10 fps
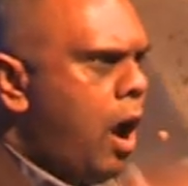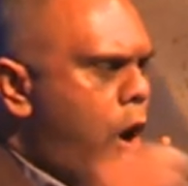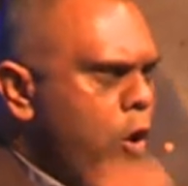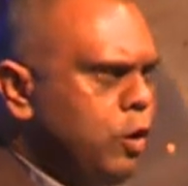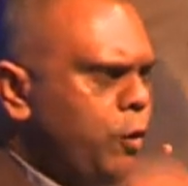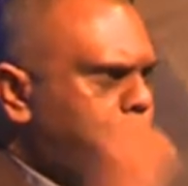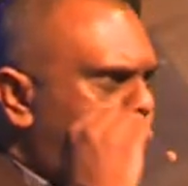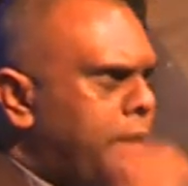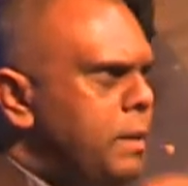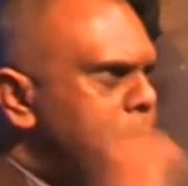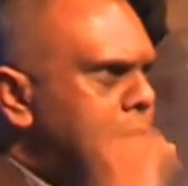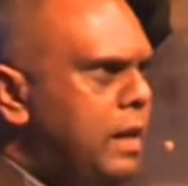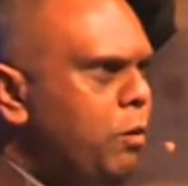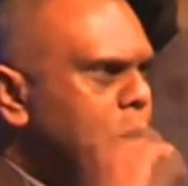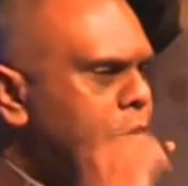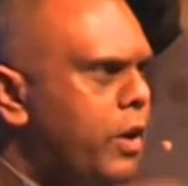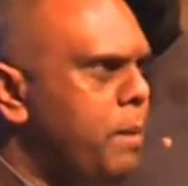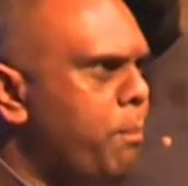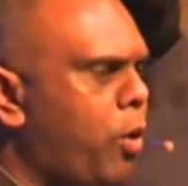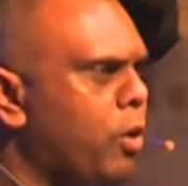Also, fundamentally, what's very
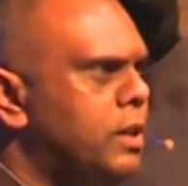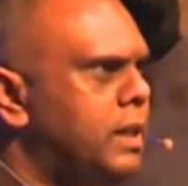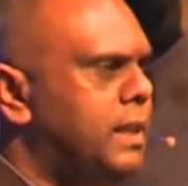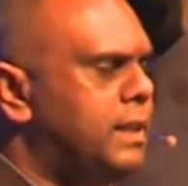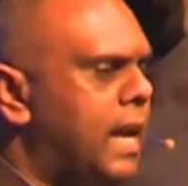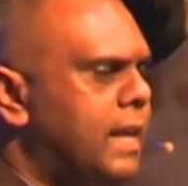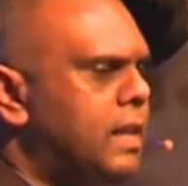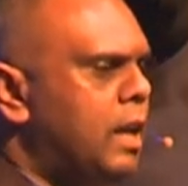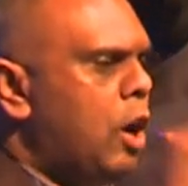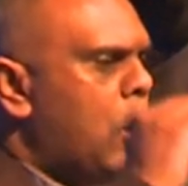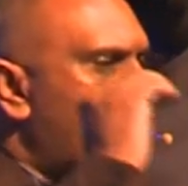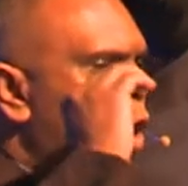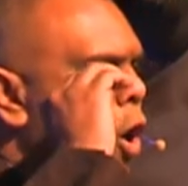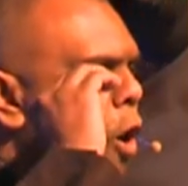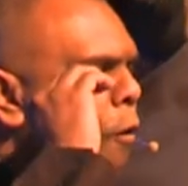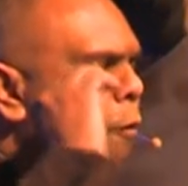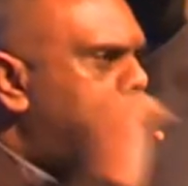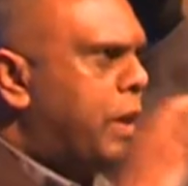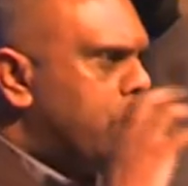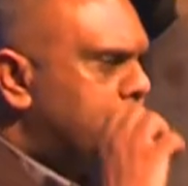important is that
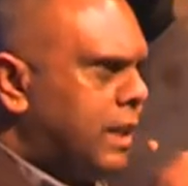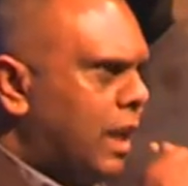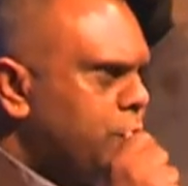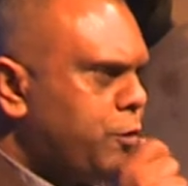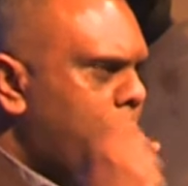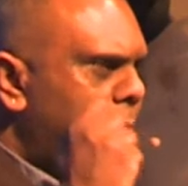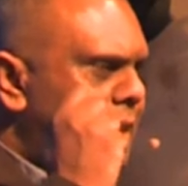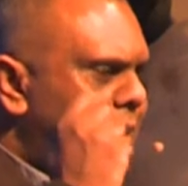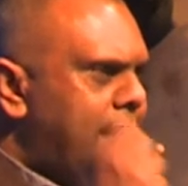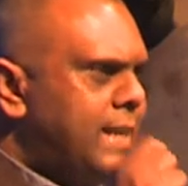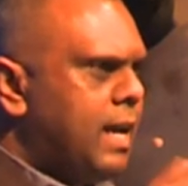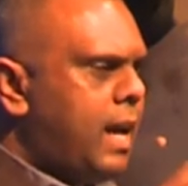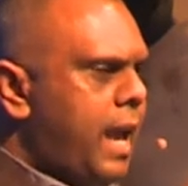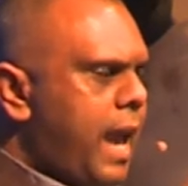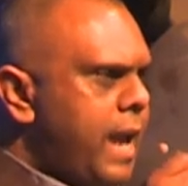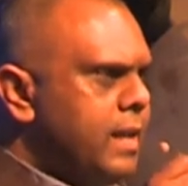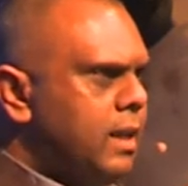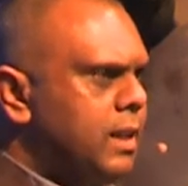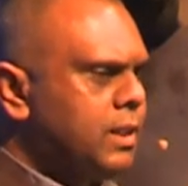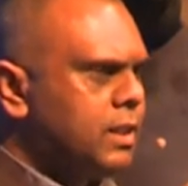the results from a data
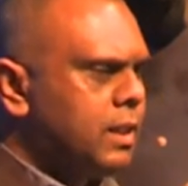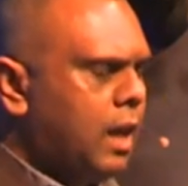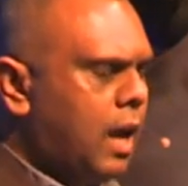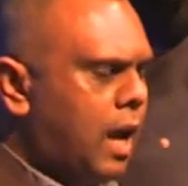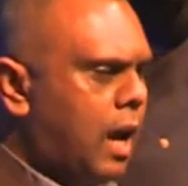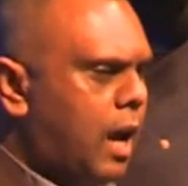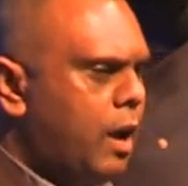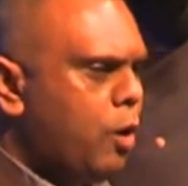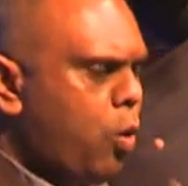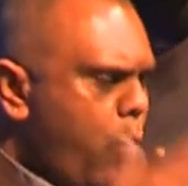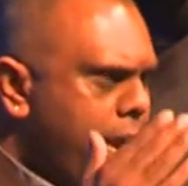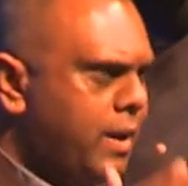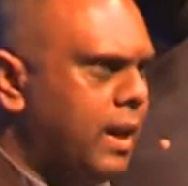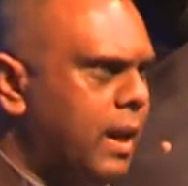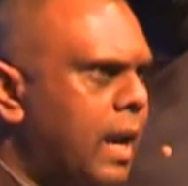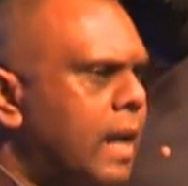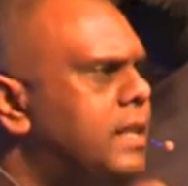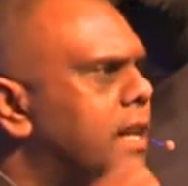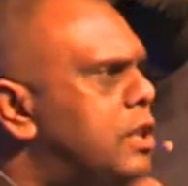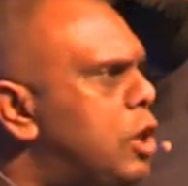analyst query
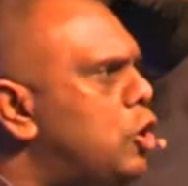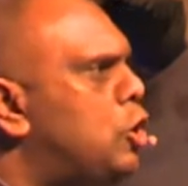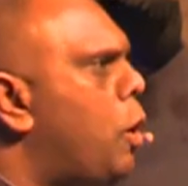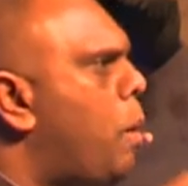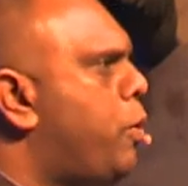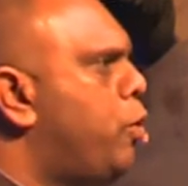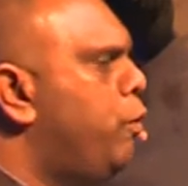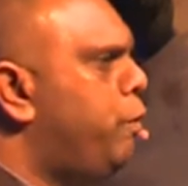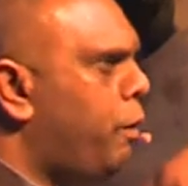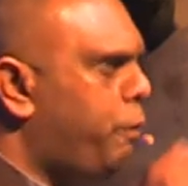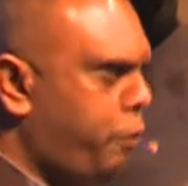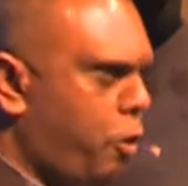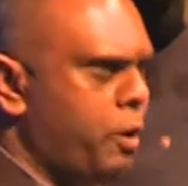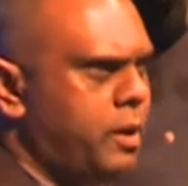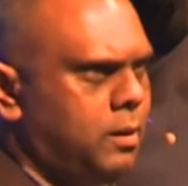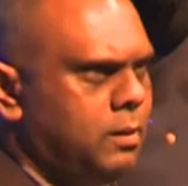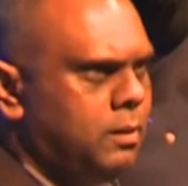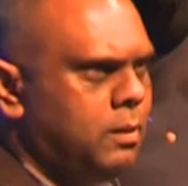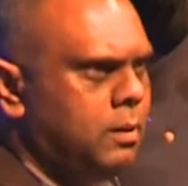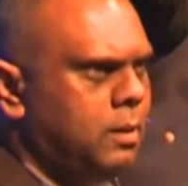does not prove fraud.
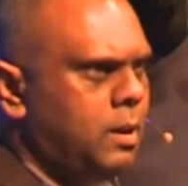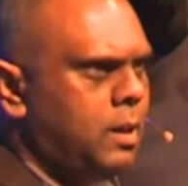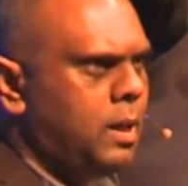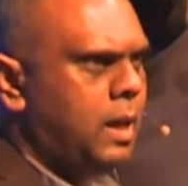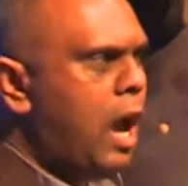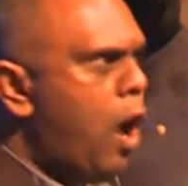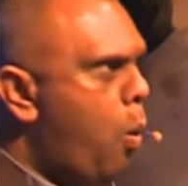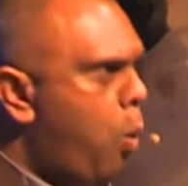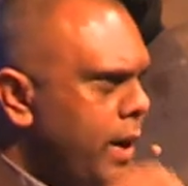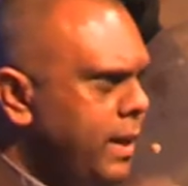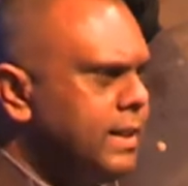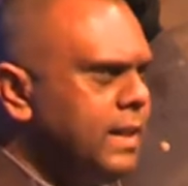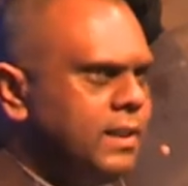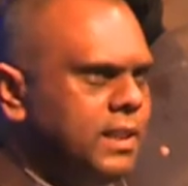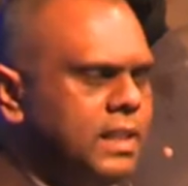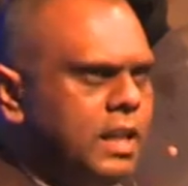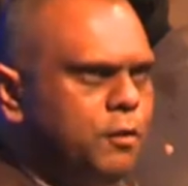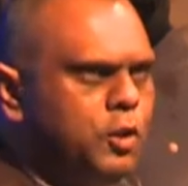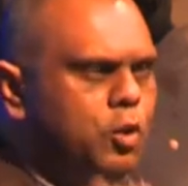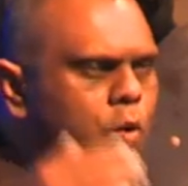What it does, it
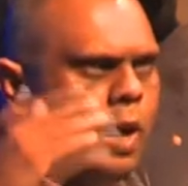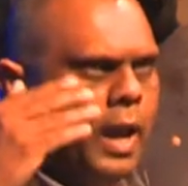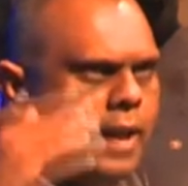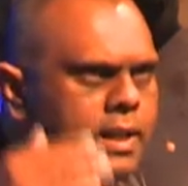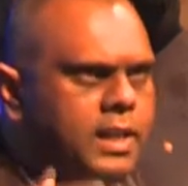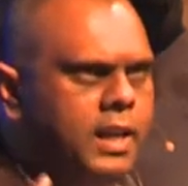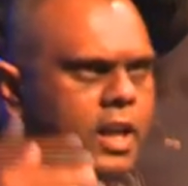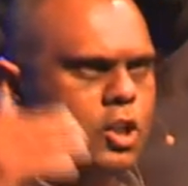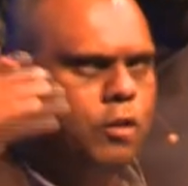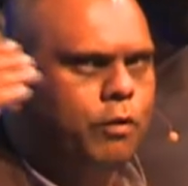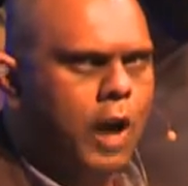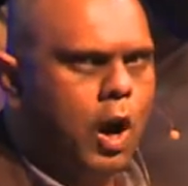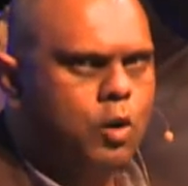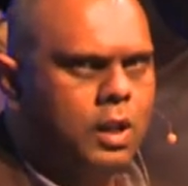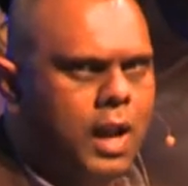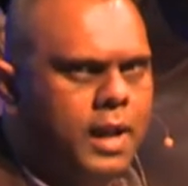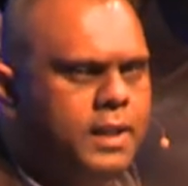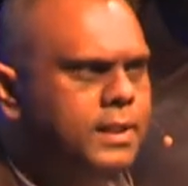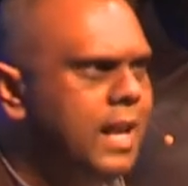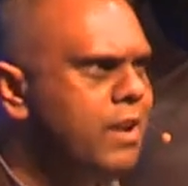gives you an indication of
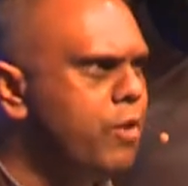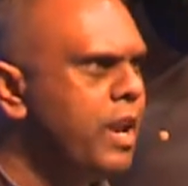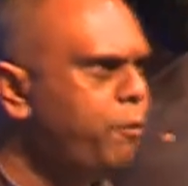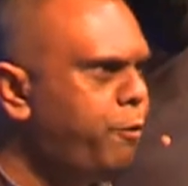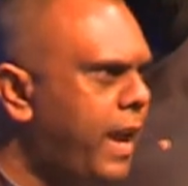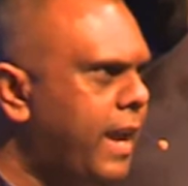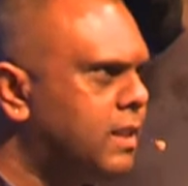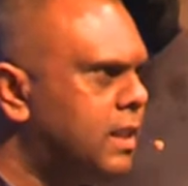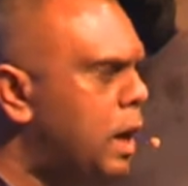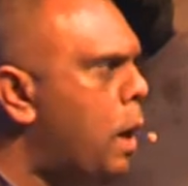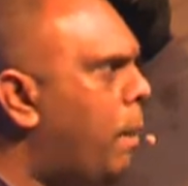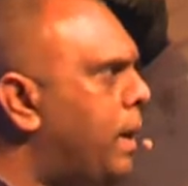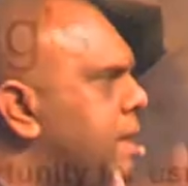outliers and red flags, but it